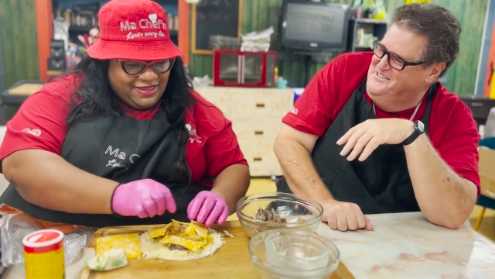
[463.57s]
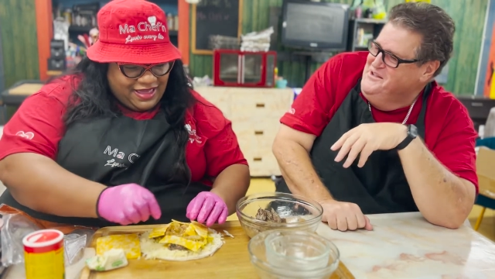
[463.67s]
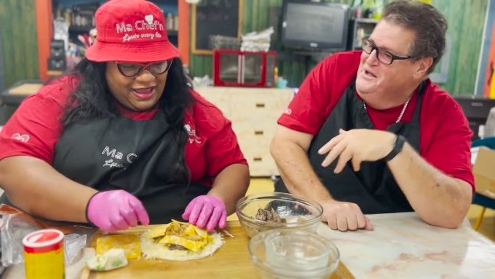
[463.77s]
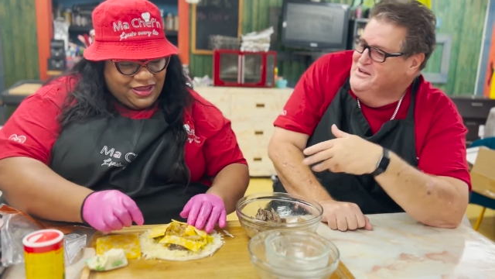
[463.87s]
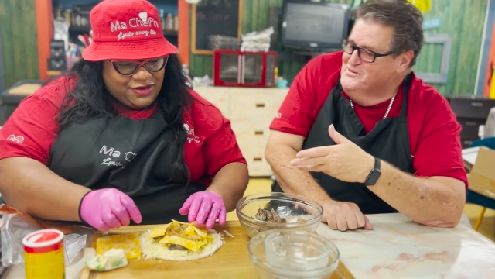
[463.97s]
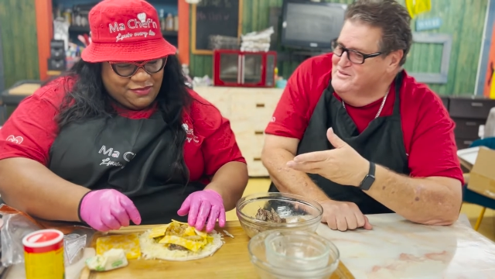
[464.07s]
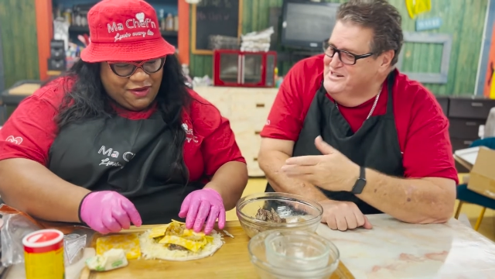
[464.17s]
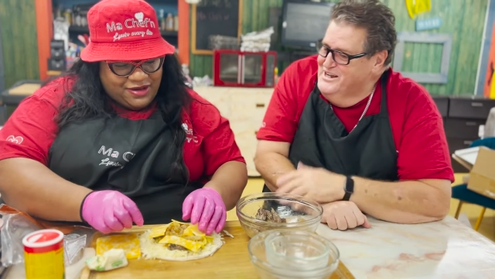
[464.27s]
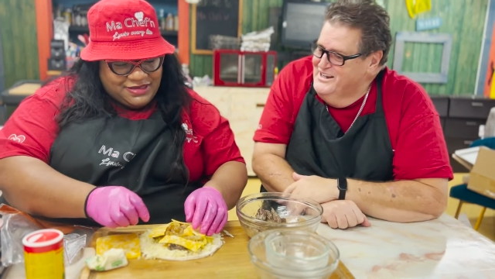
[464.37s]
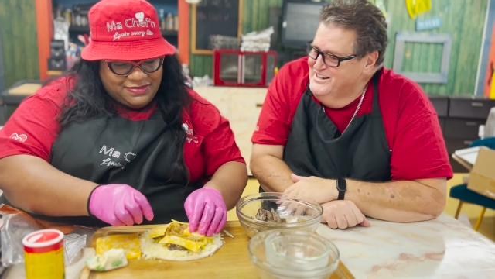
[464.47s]
Speaker 1: Thank you, when
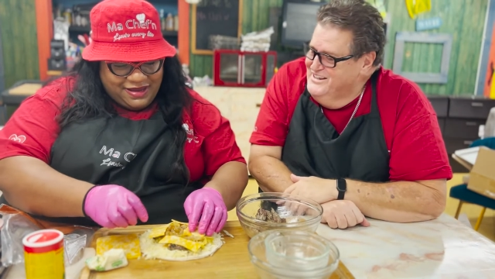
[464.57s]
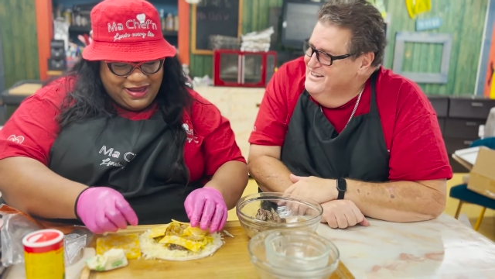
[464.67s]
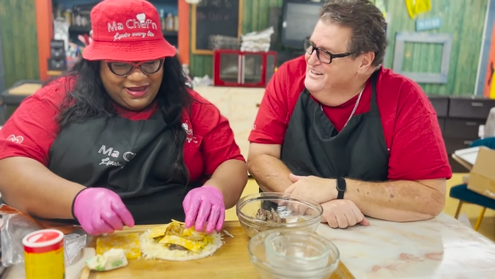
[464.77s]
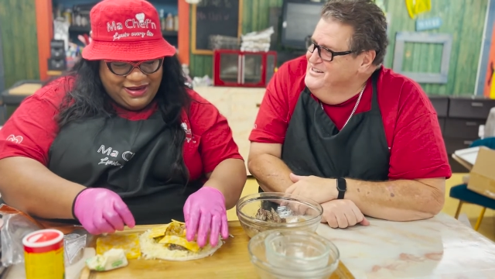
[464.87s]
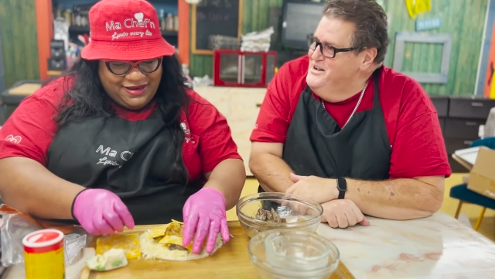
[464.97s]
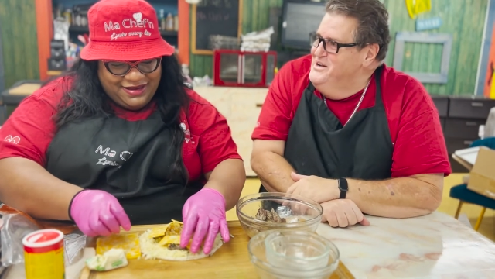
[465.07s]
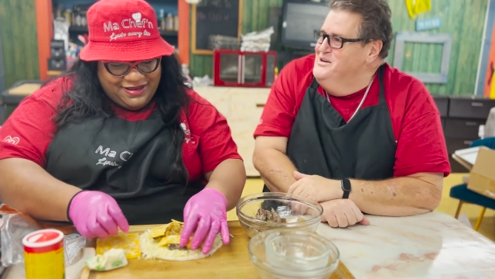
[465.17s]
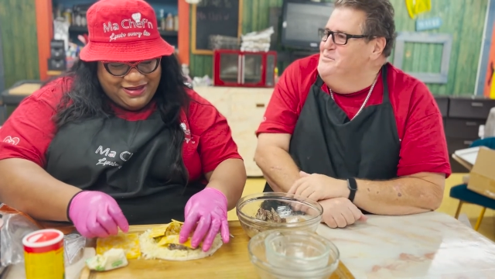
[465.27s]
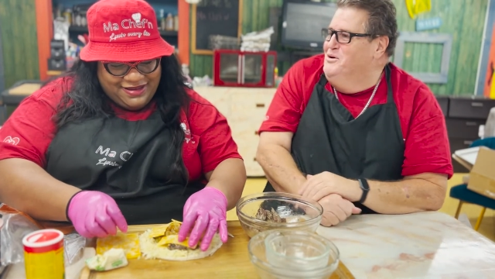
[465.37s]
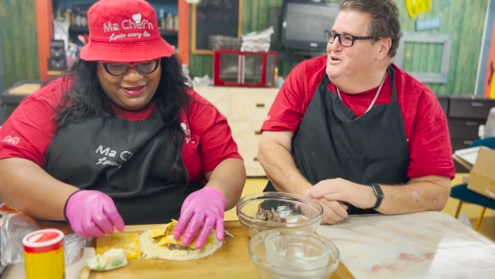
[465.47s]
boss I, man. Oh,
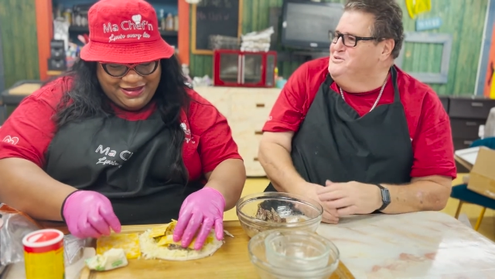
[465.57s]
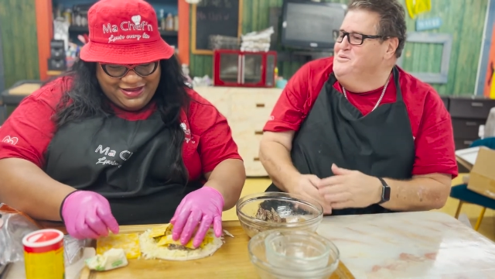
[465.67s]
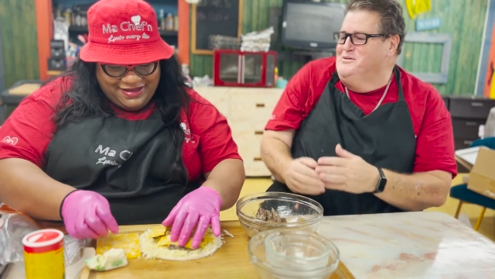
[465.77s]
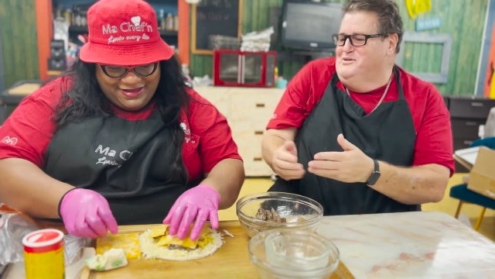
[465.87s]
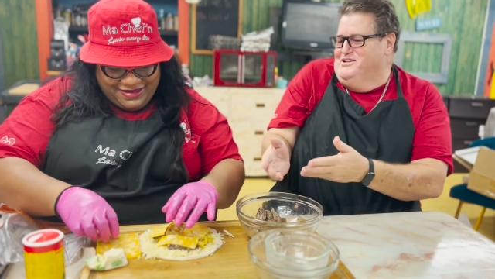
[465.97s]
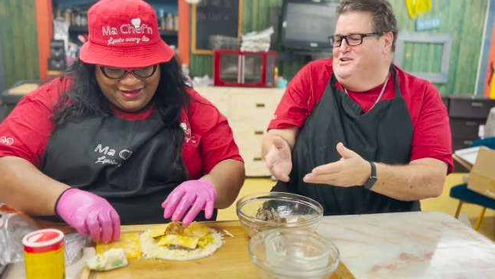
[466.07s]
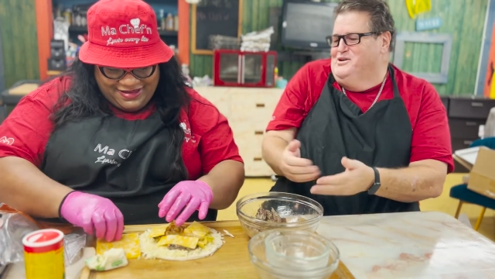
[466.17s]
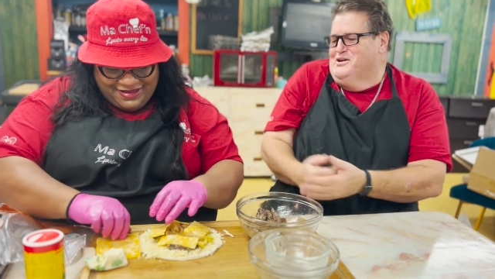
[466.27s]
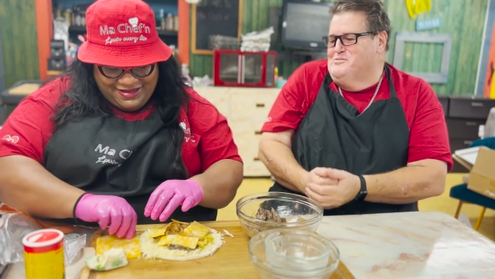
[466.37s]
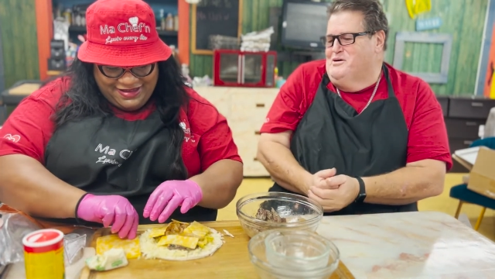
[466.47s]
no, boss man, but you know,
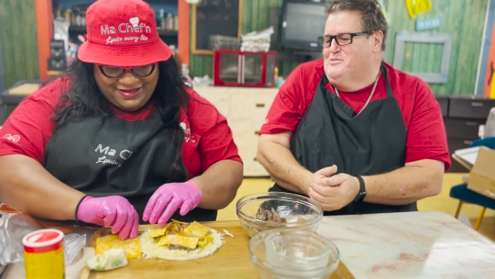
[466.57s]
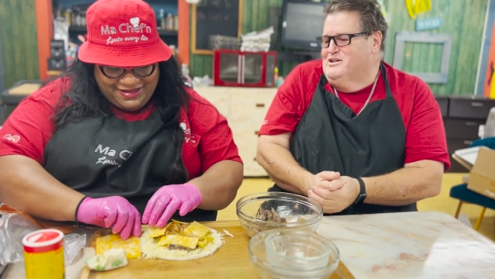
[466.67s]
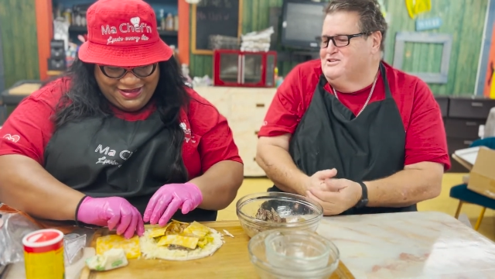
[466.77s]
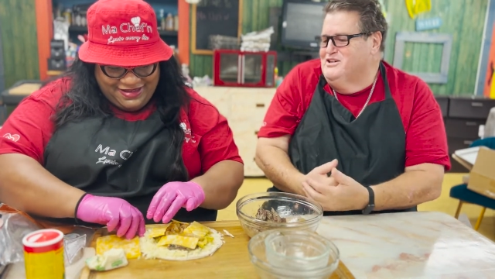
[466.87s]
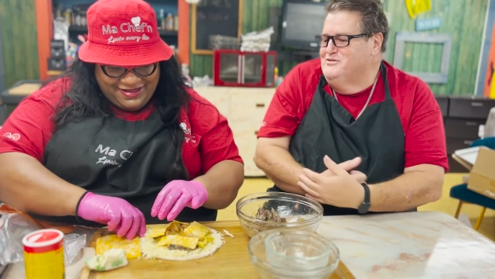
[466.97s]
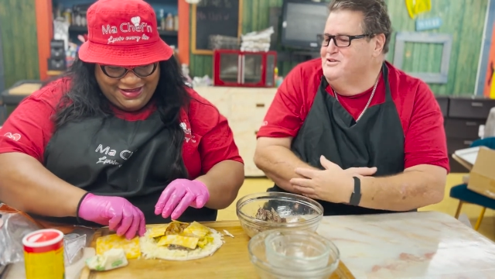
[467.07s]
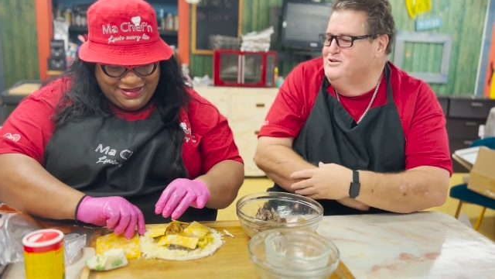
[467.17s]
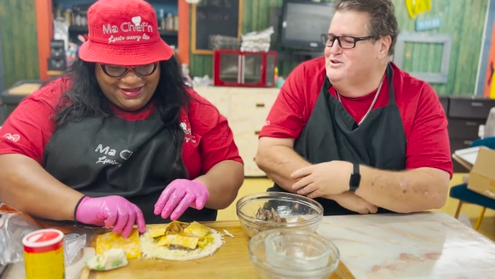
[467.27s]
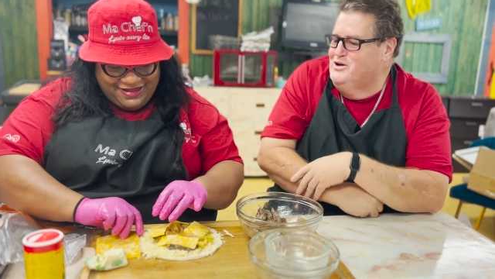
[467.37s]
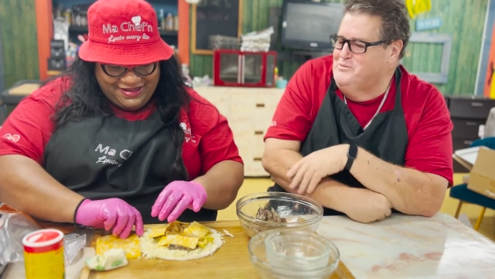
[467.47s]
come on, Masha, you
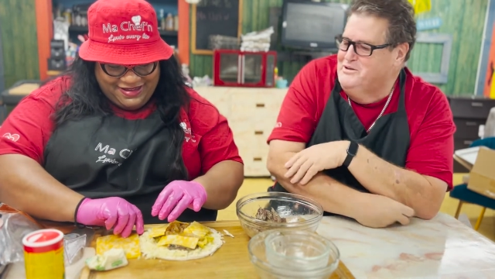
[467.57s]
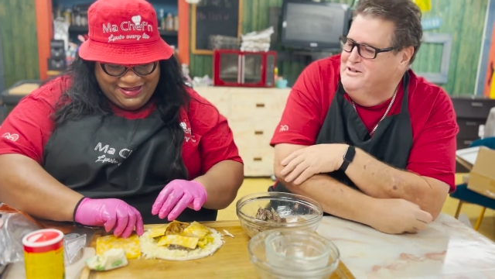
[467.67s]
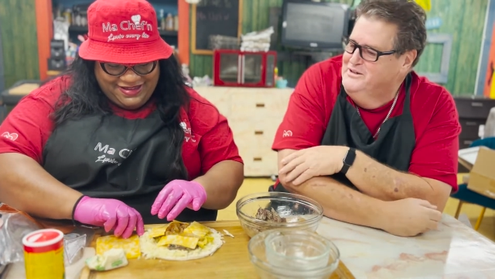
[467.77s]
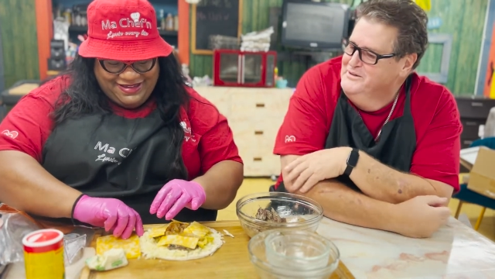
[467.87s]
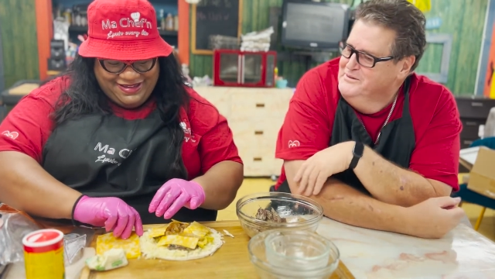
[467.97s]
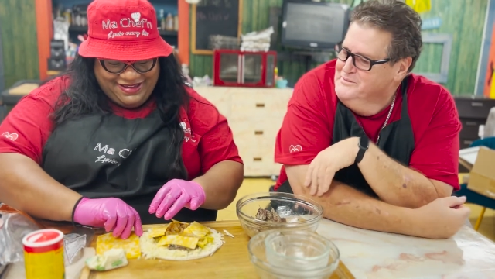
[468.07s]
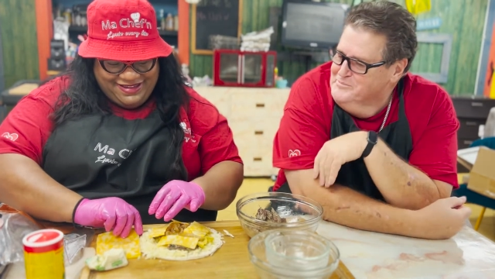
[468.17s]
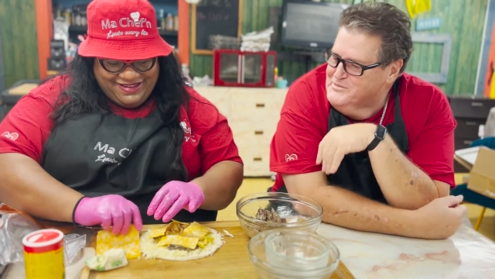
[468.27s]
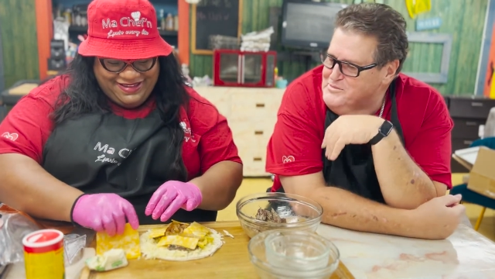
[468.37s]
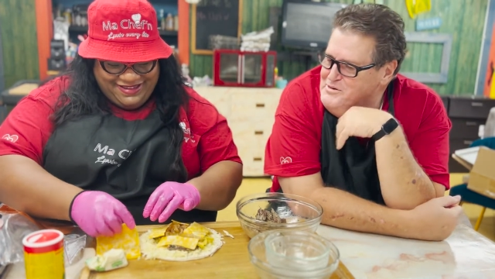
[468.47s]
taught me.
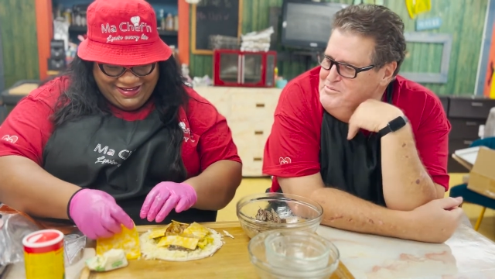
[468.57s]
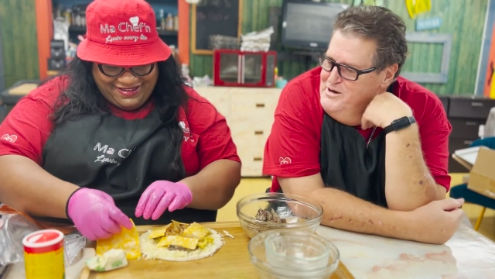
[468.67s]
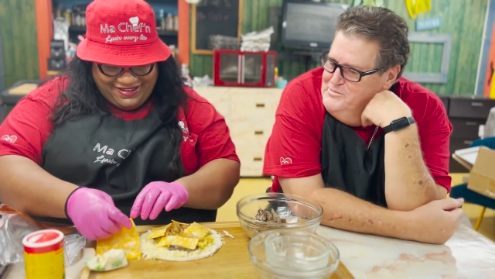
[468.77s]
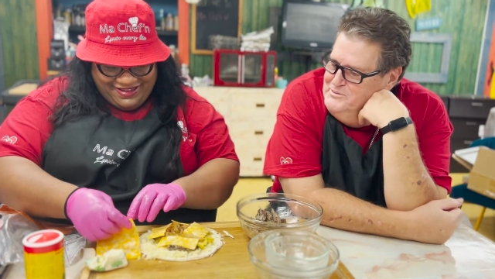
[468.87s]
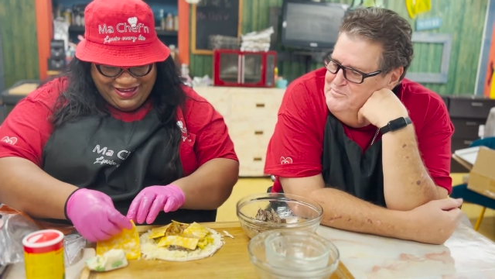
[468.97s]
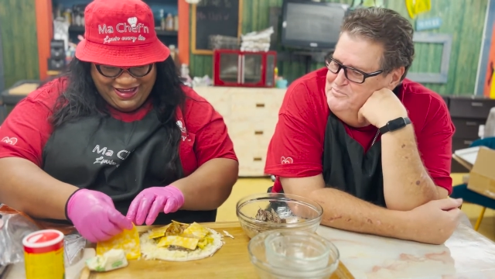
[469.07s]
Come on, mama.